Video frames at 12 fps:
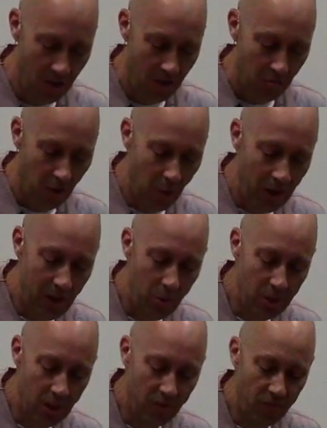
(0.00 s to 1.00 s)
But when he was
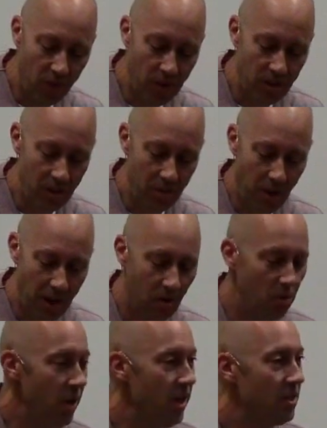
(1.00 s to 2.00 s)
confronted by
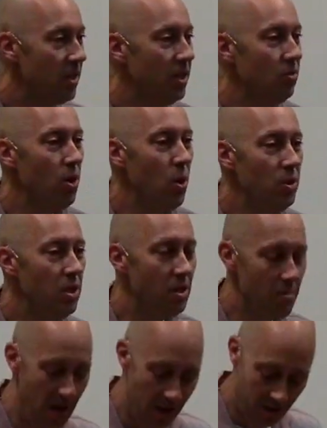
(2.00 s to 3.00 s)
Christ on the road to
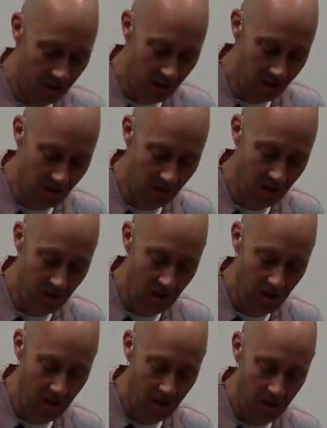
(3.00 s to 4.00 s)
Damascus,
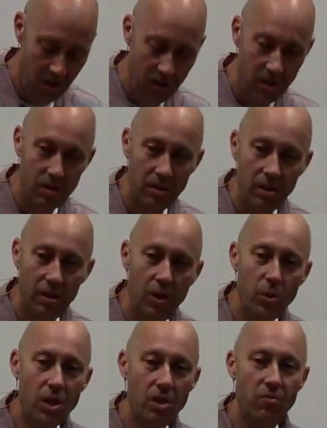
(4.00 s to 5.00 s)
he was
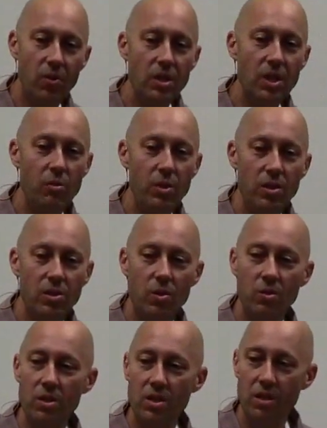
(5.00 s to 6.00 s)
confronted with his own
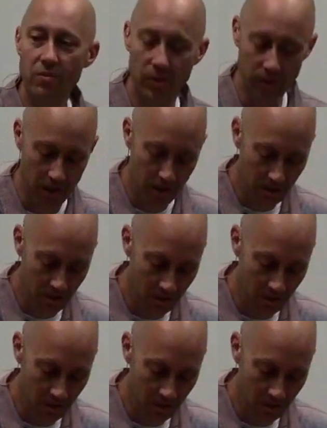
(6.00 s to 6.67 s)
sinfulness.